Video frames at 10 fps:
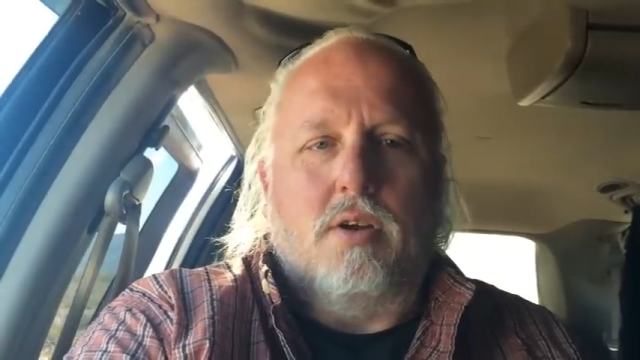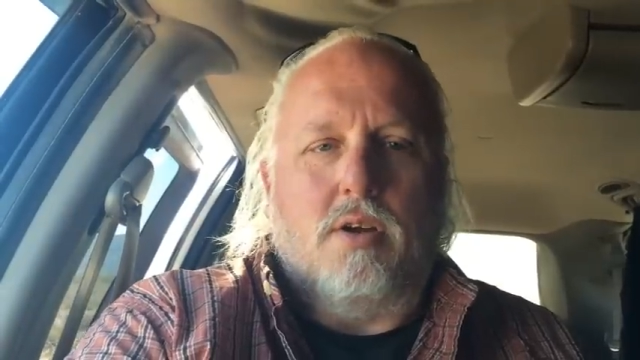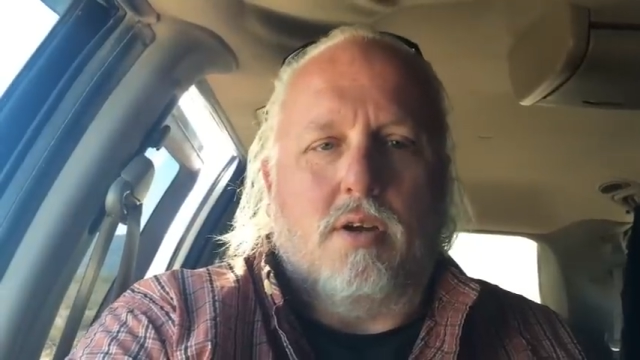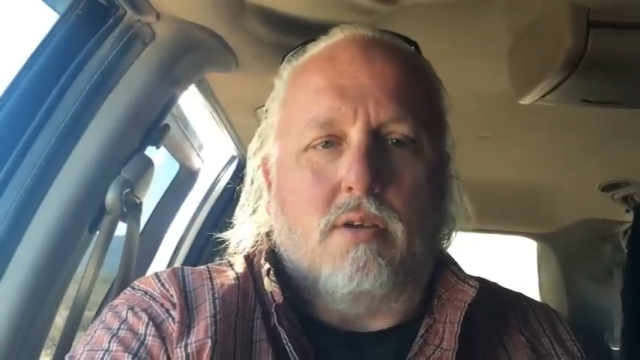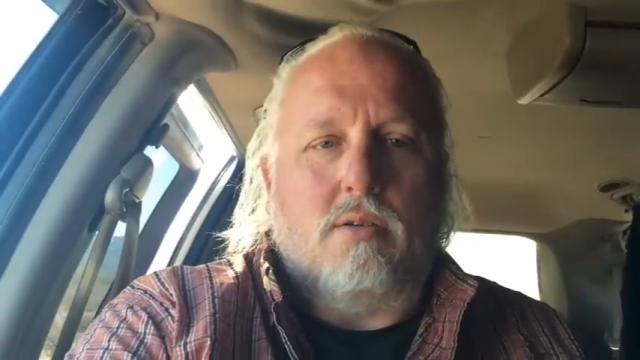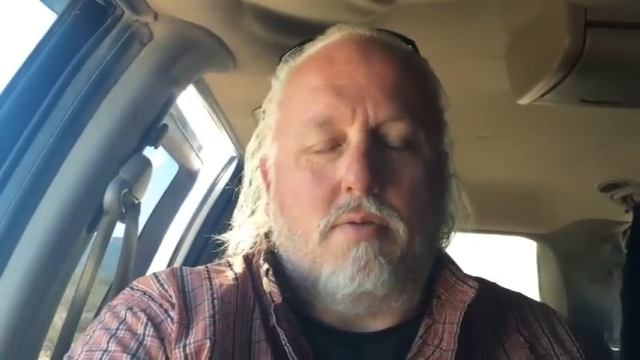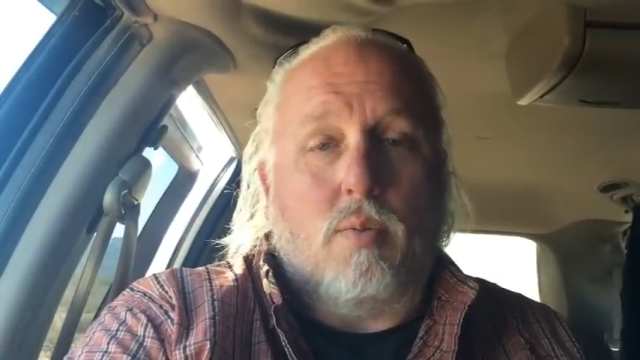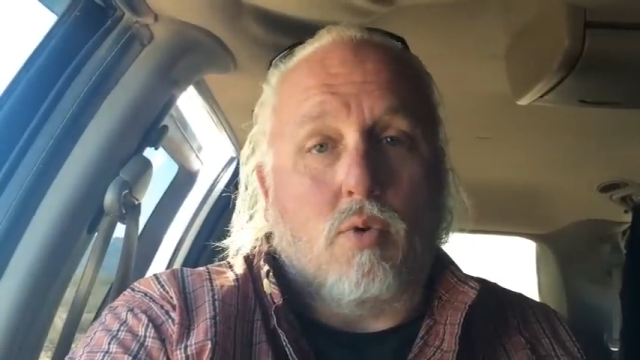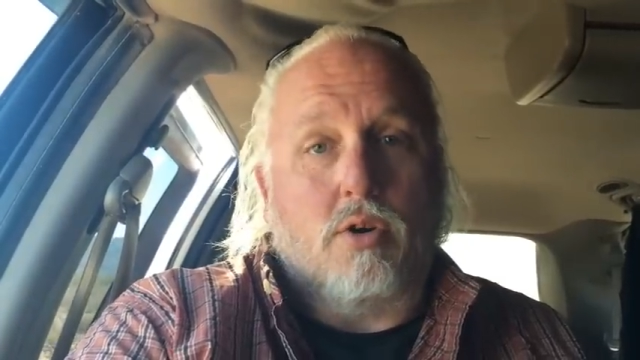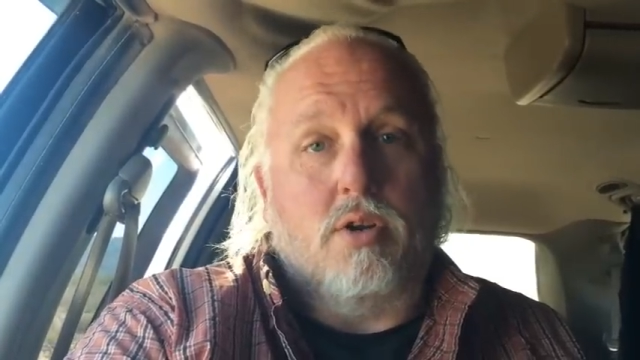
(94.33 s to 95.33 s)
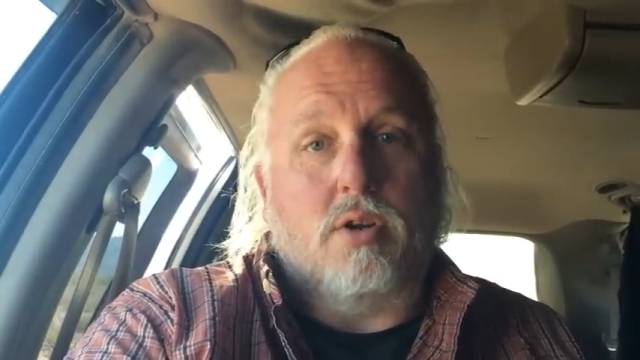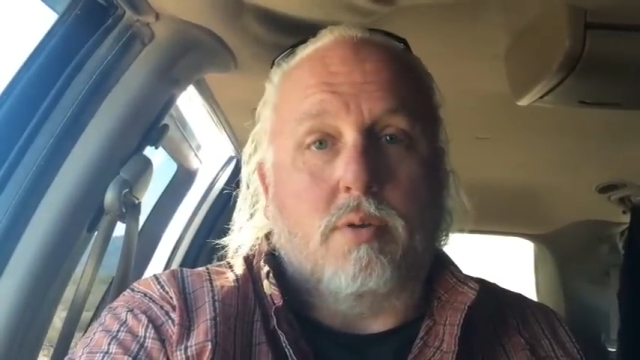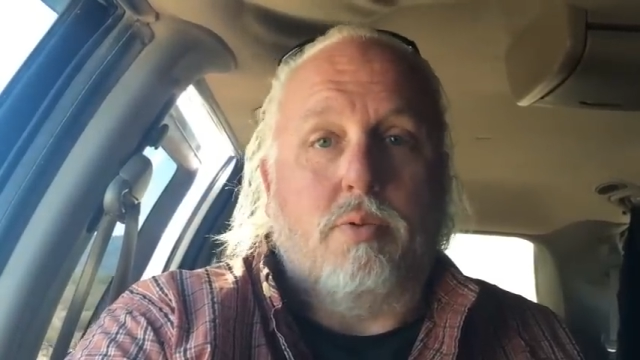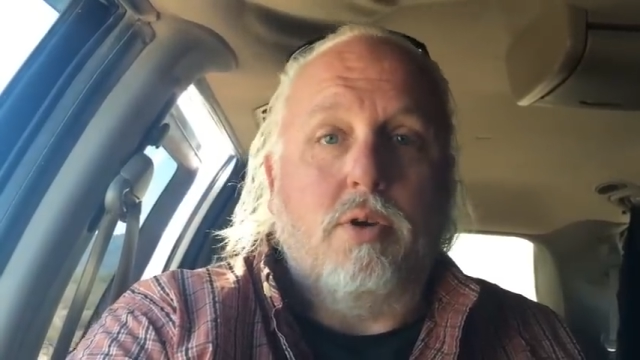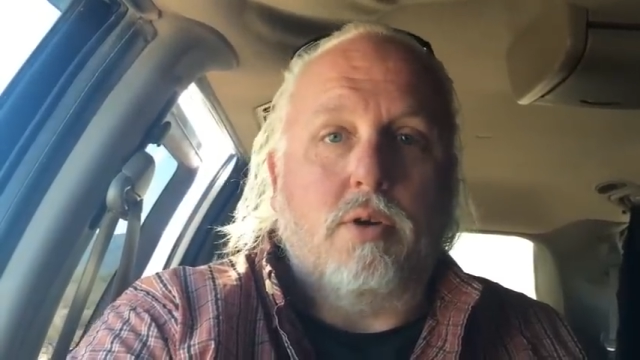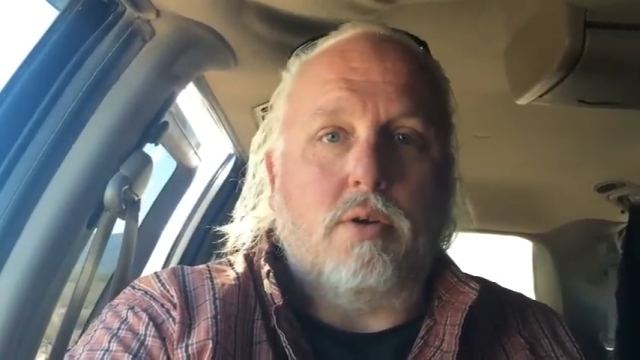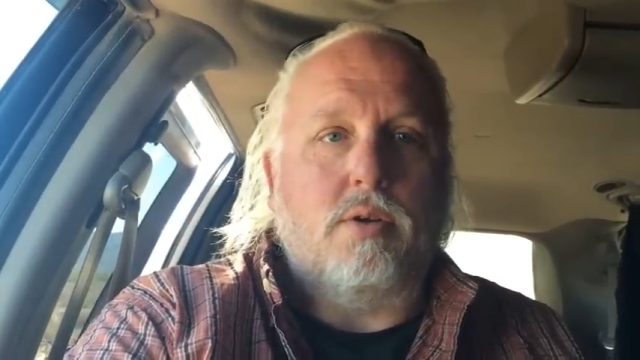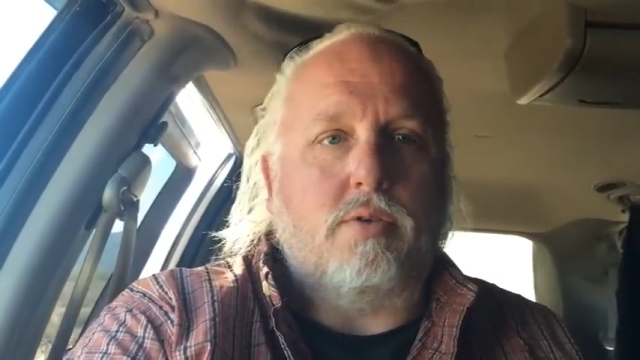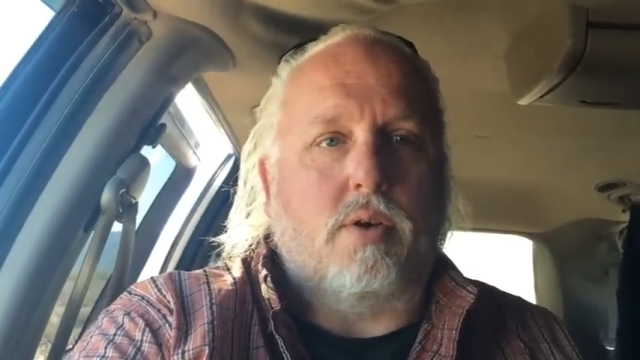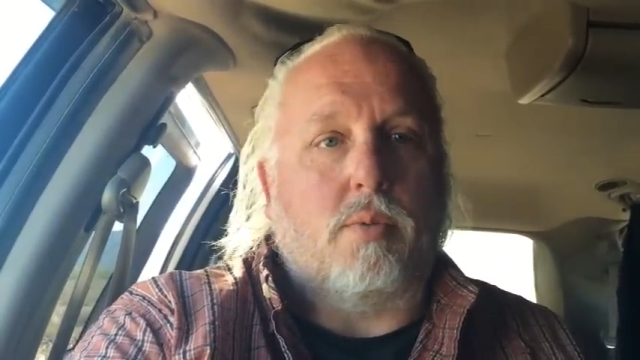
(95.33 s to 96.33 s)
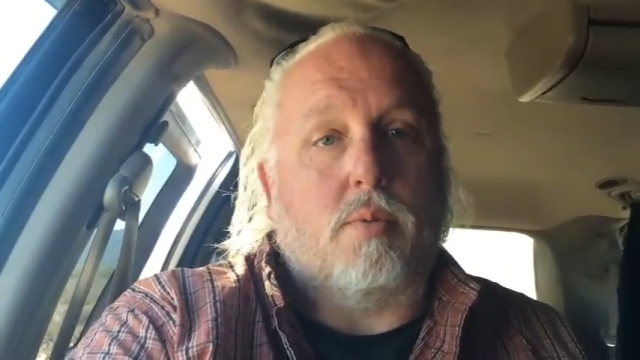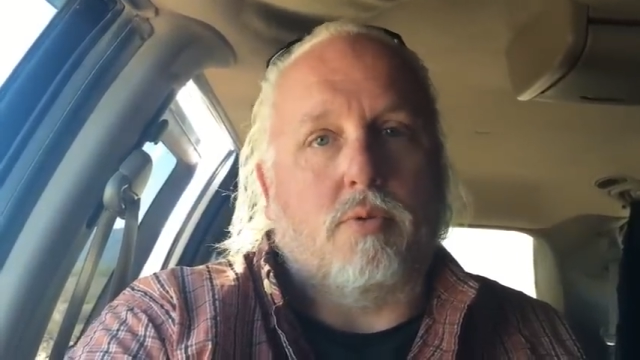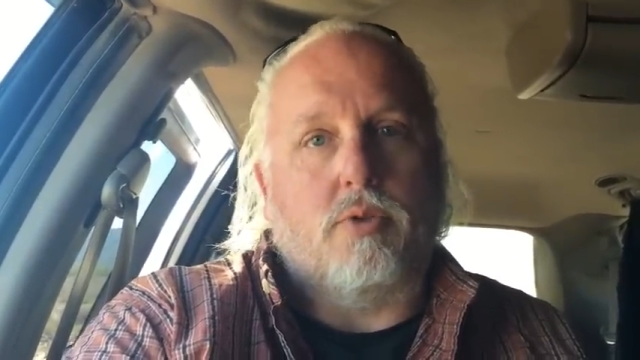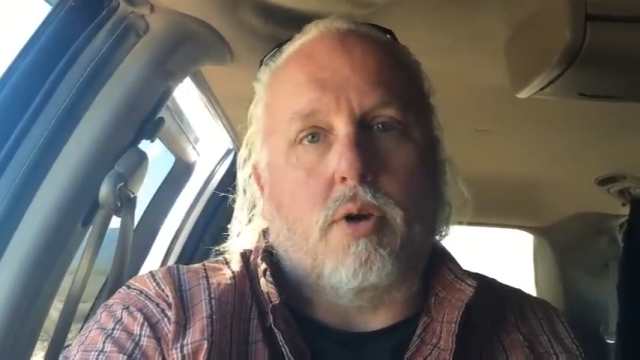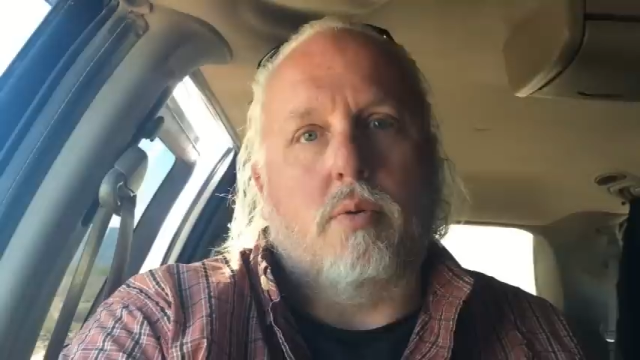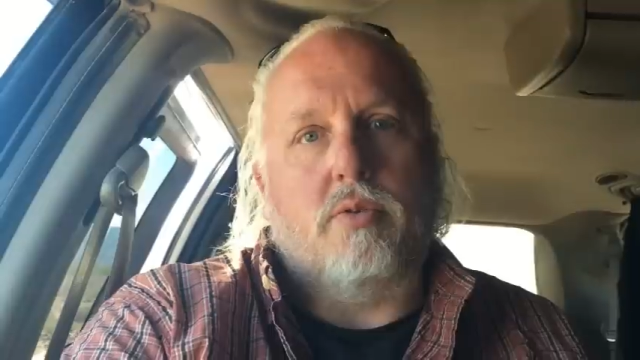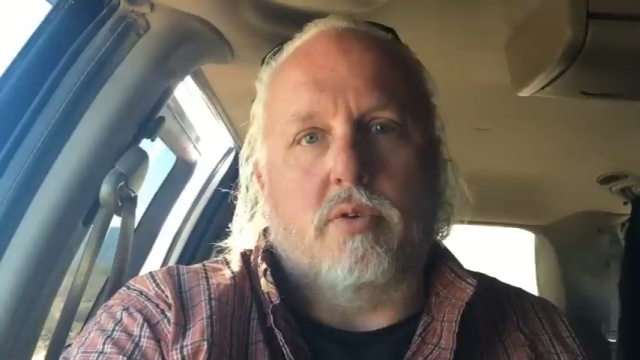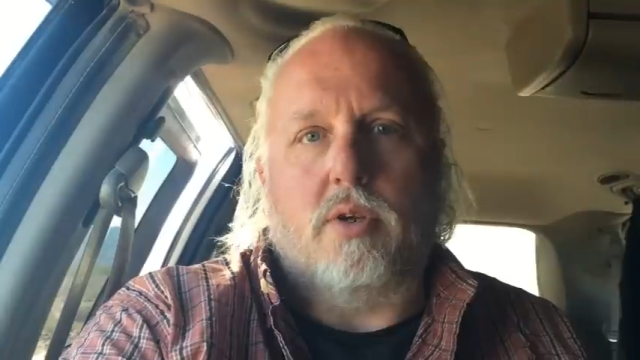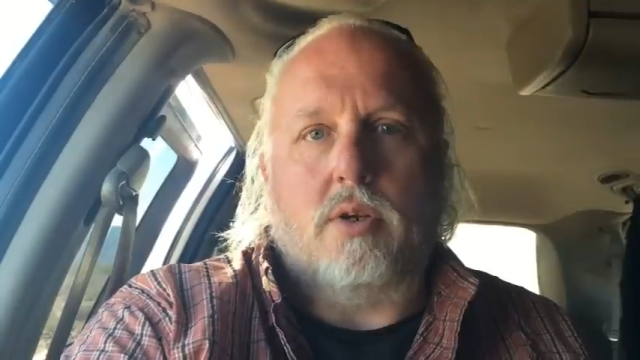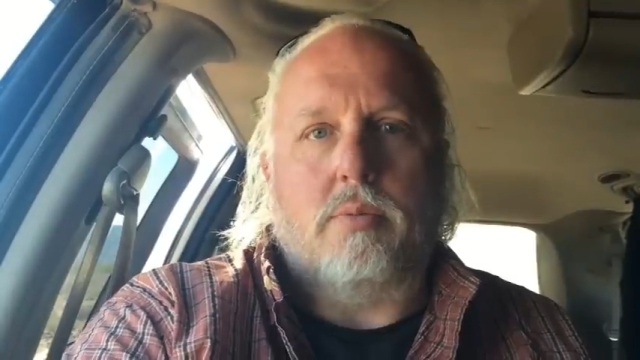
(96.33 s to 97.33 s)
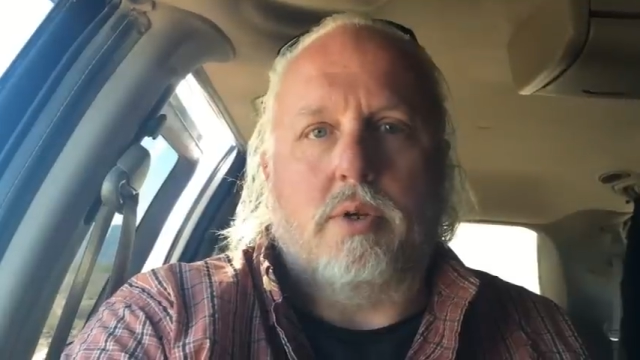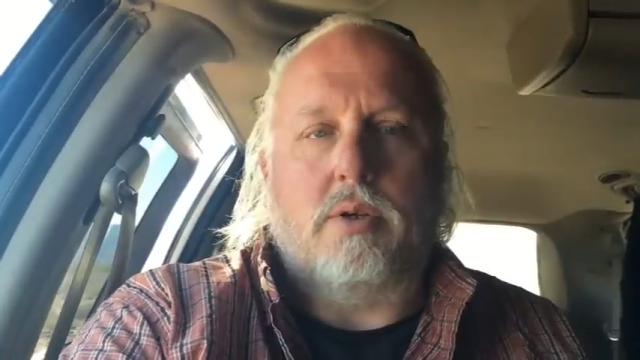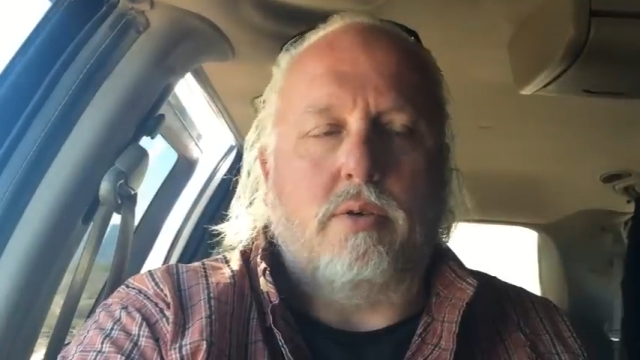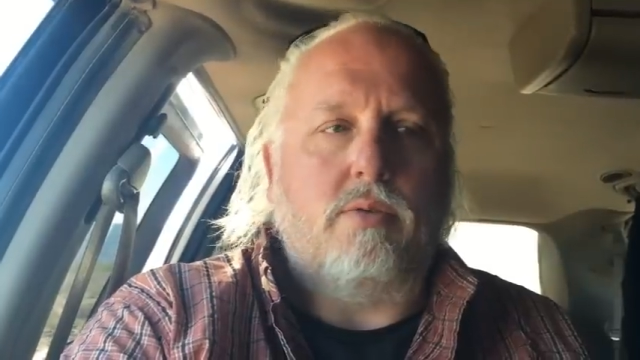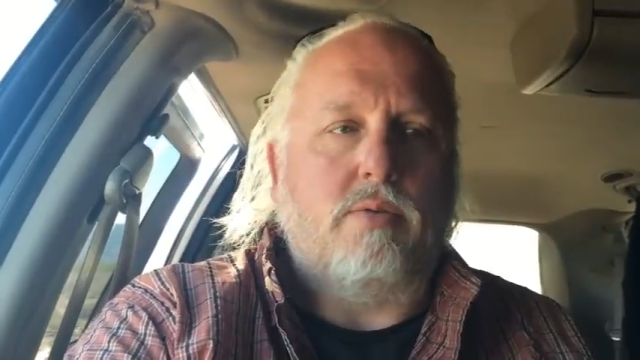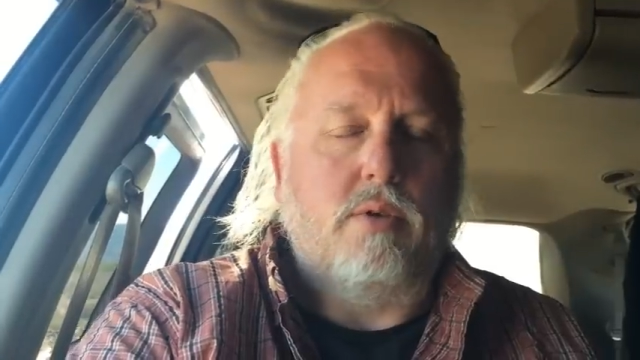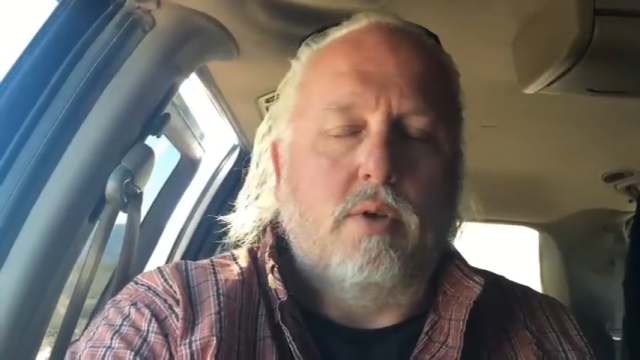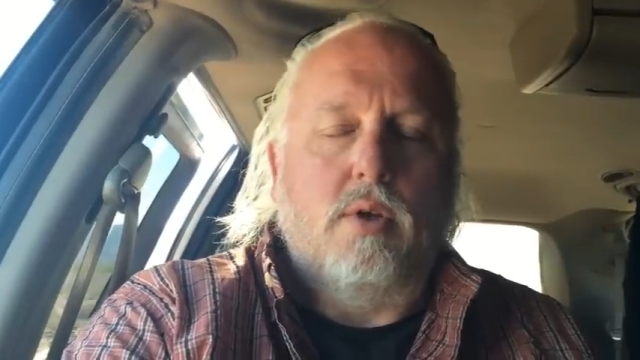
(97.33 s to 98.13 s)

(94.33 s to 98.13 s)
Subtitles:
Or if I'm working on a computer, I'm almost always in here because